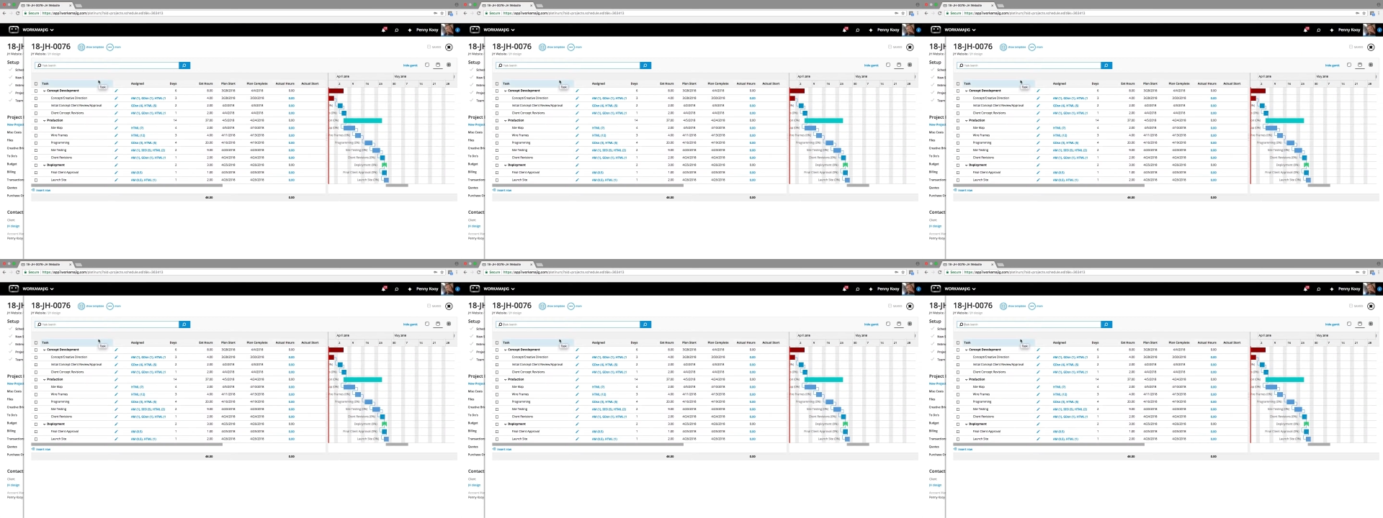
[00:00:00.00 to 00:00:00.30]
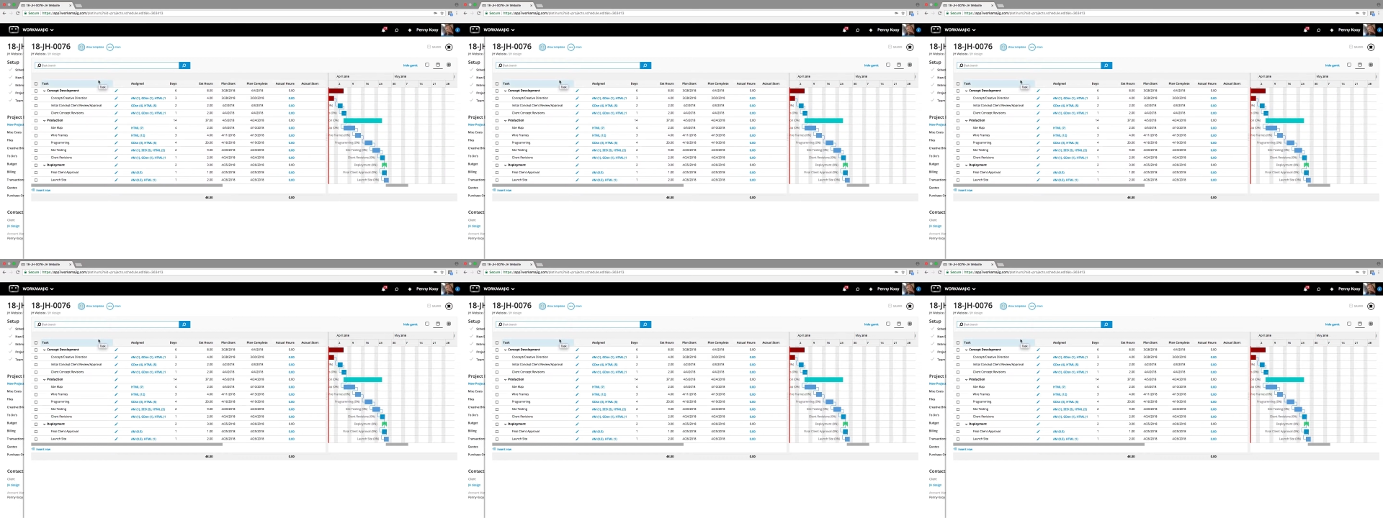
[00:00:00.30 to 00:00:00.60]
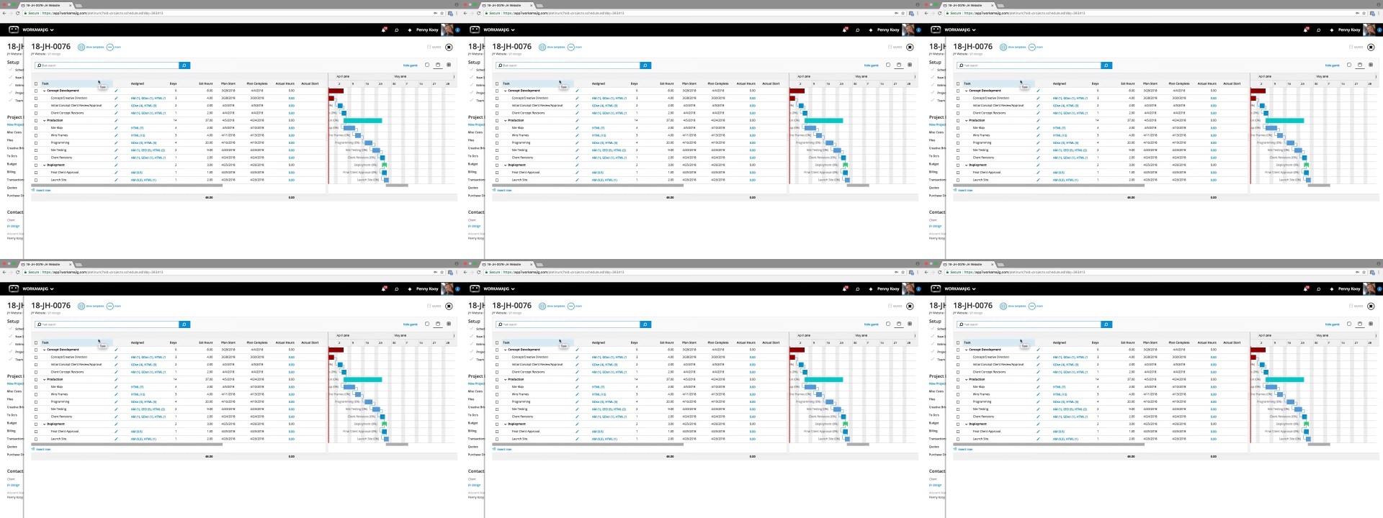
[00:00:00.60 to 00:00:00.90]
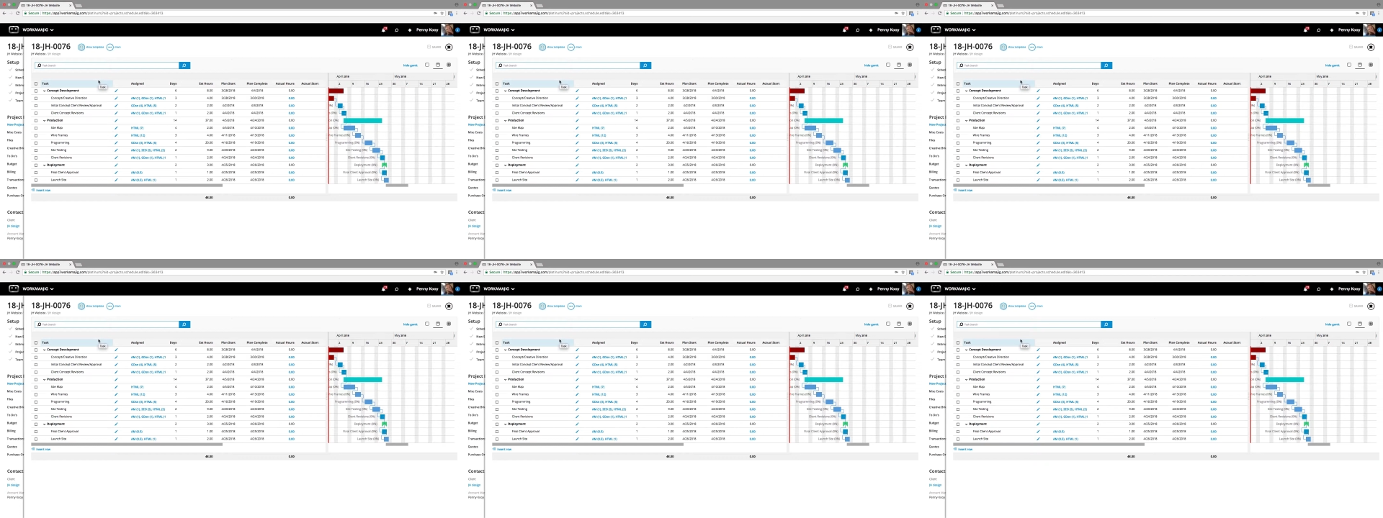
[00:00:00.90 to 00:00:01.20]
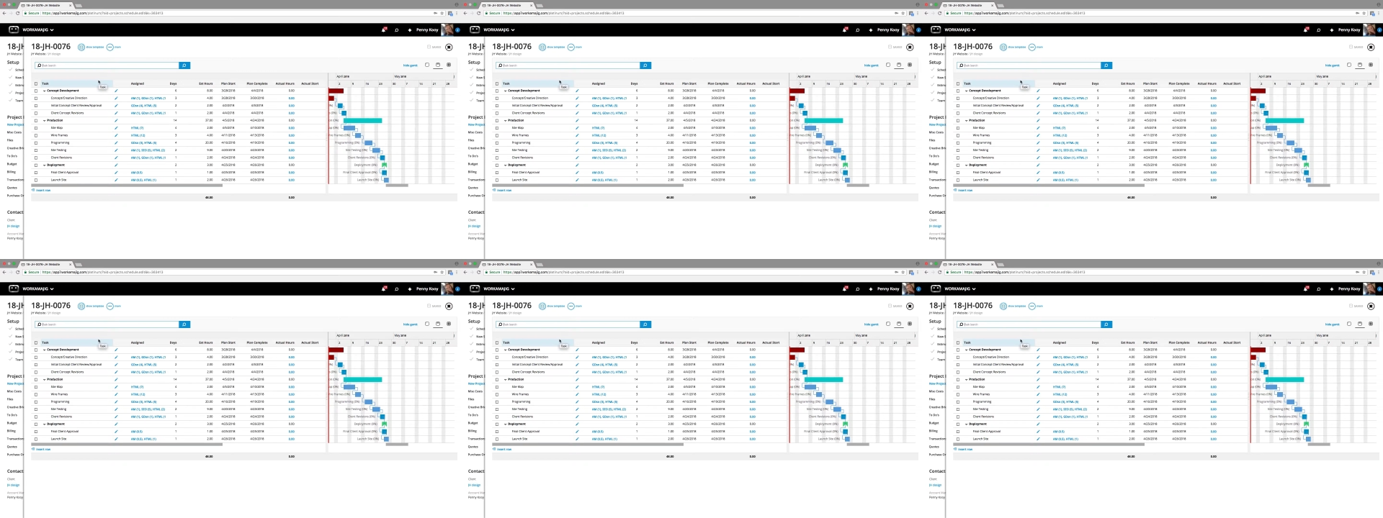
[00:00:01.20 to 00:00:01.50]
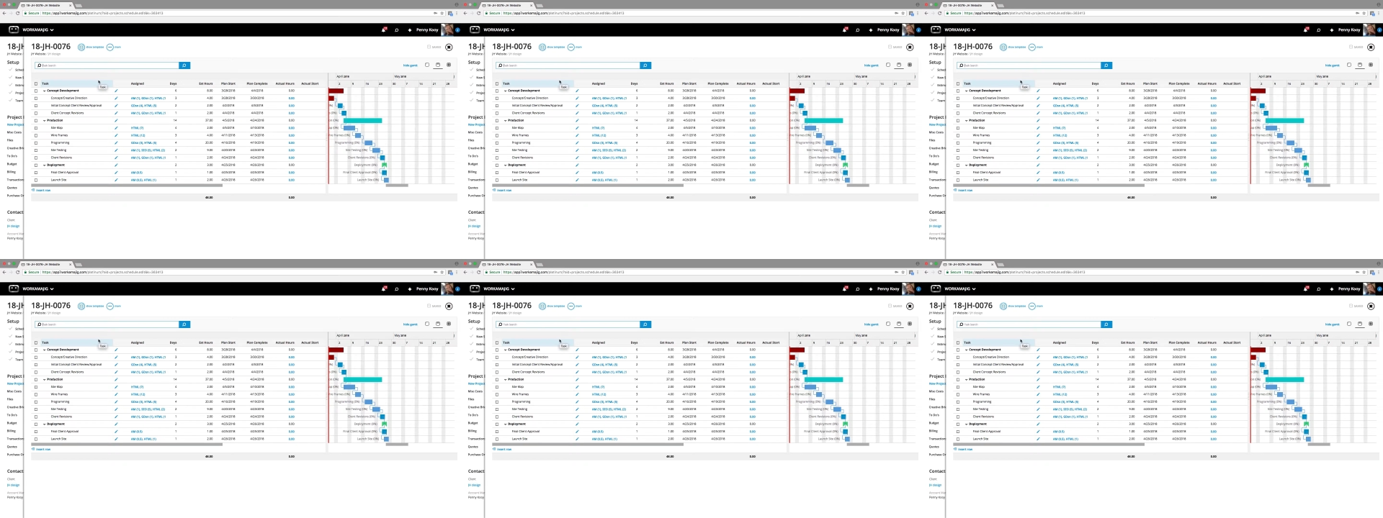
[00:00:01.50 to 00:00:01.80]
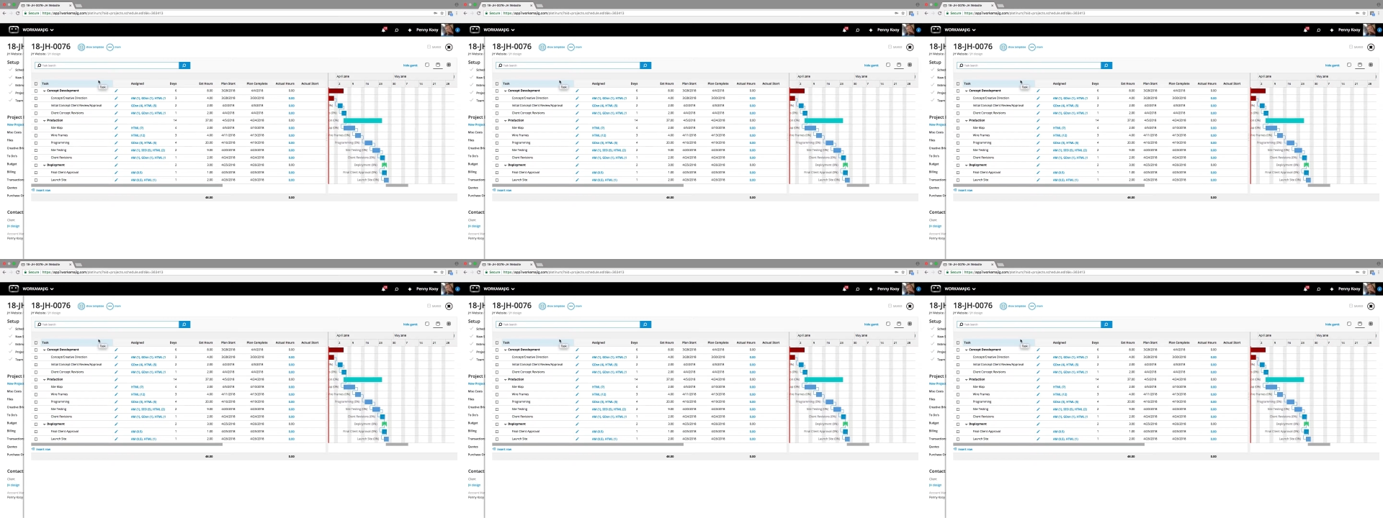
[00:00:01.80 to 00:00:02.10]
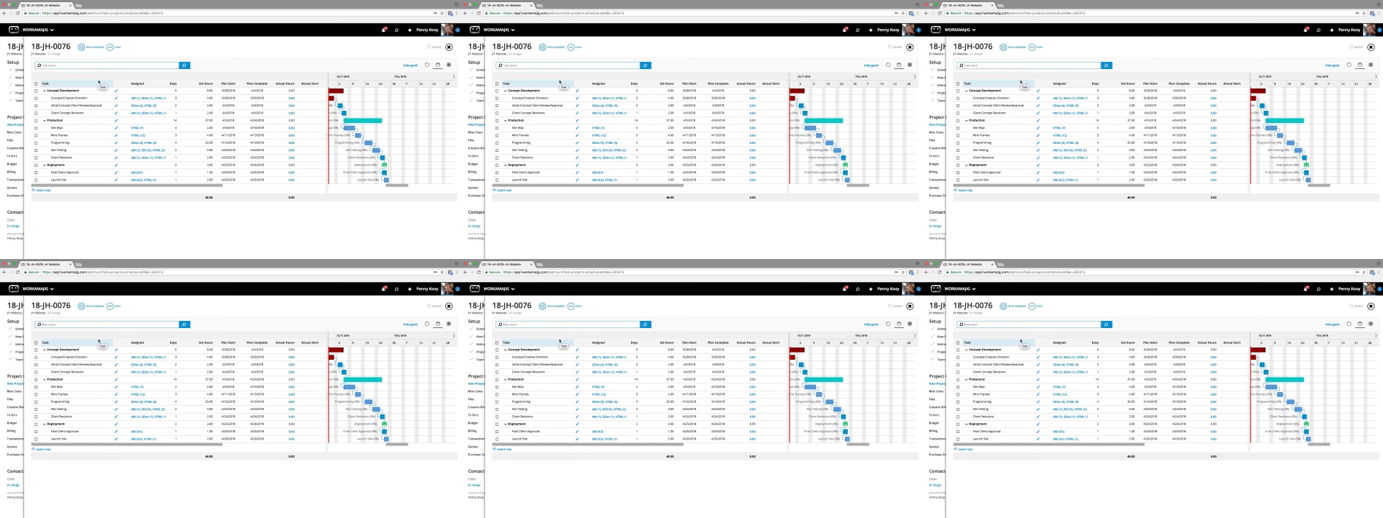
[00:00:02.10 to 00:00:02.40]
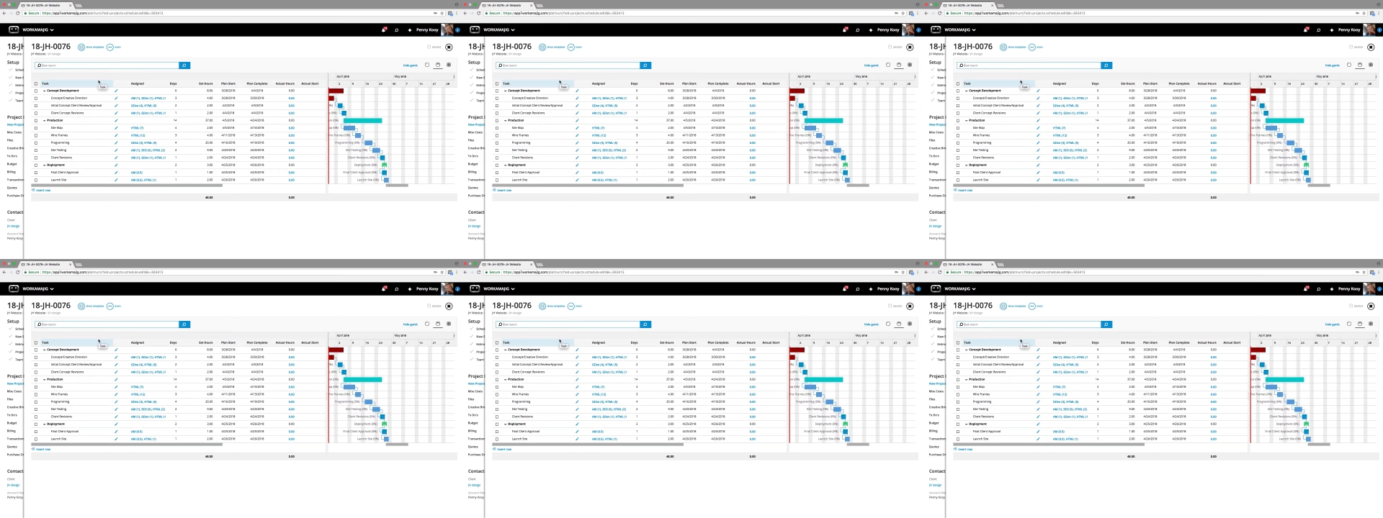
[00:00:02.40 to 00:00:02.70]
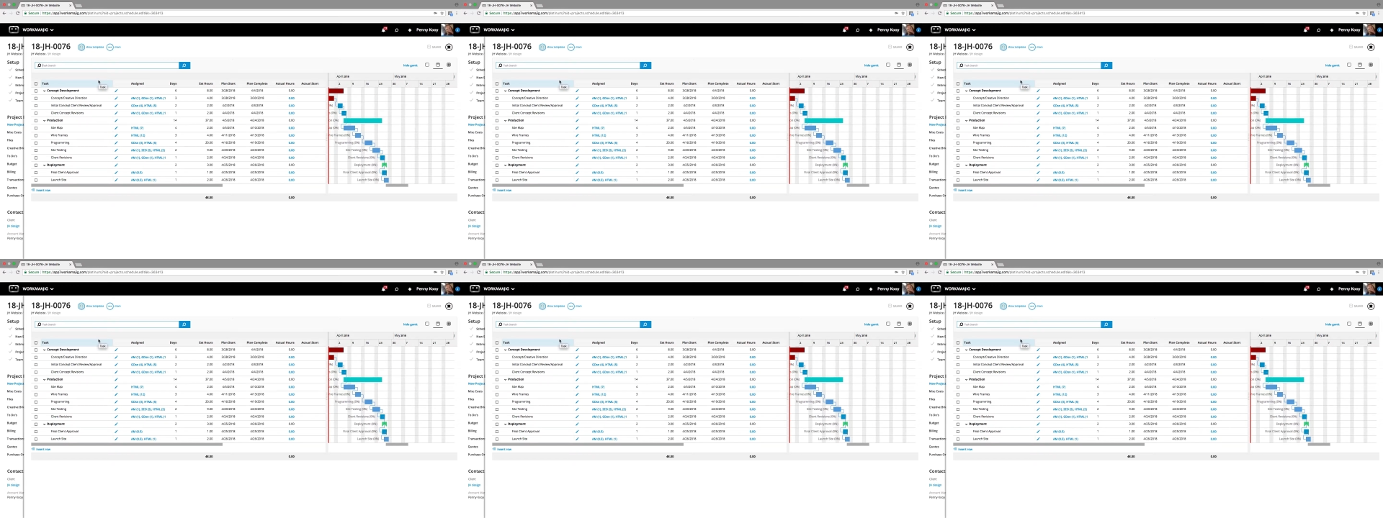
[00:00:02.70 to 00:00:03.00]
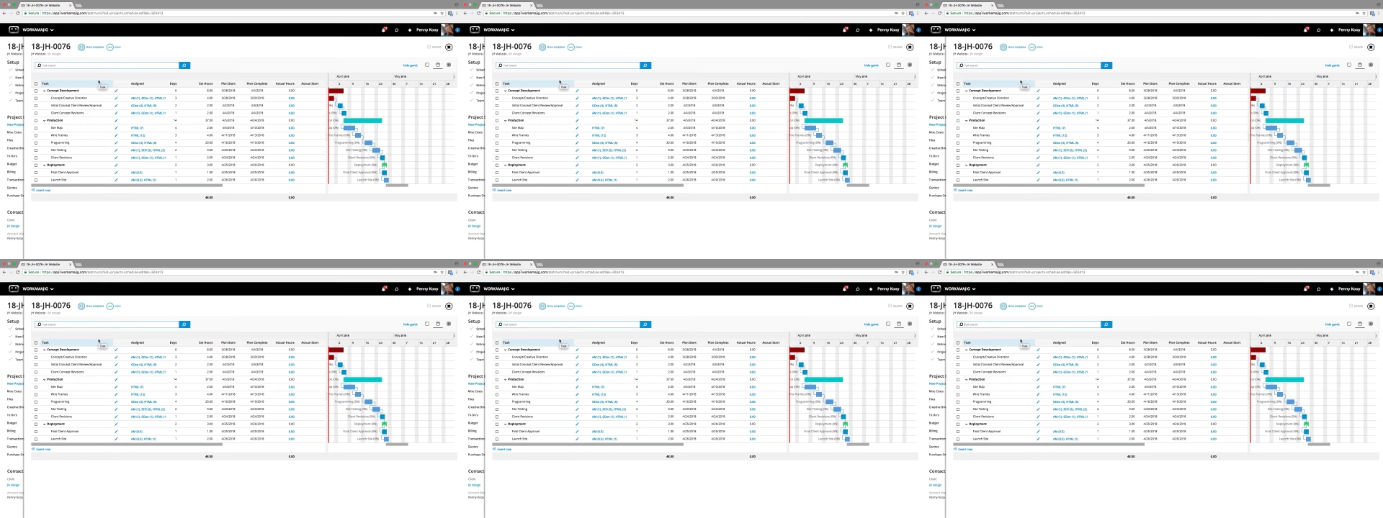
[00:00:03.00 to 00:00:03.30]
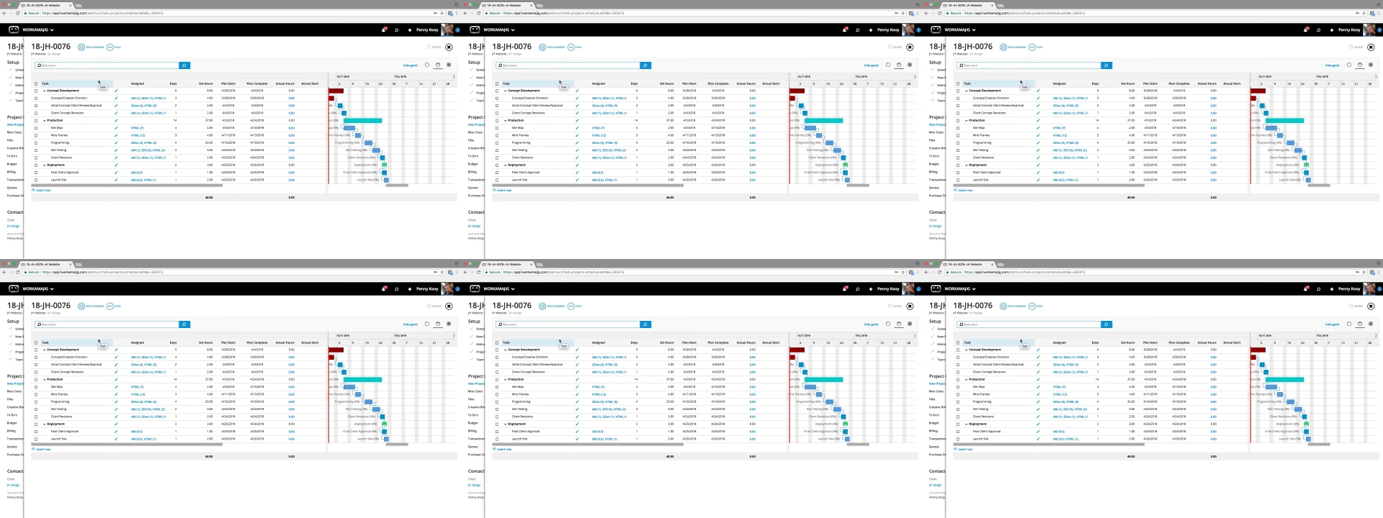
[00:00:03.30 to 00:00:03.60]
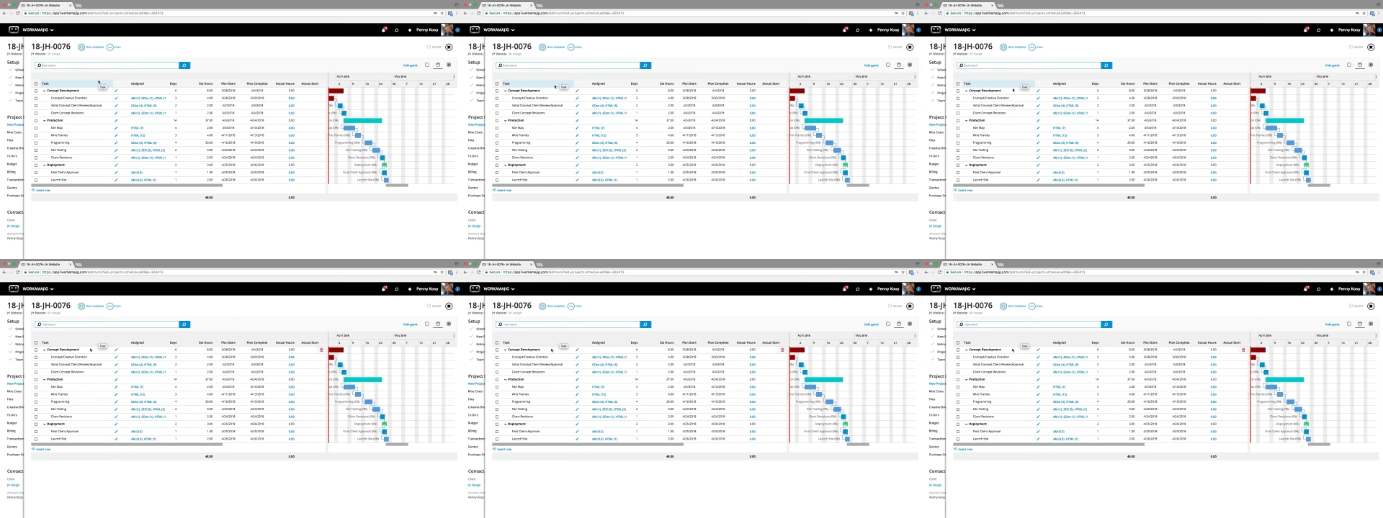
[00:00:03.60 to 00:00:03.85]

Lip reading: (no speaker visible)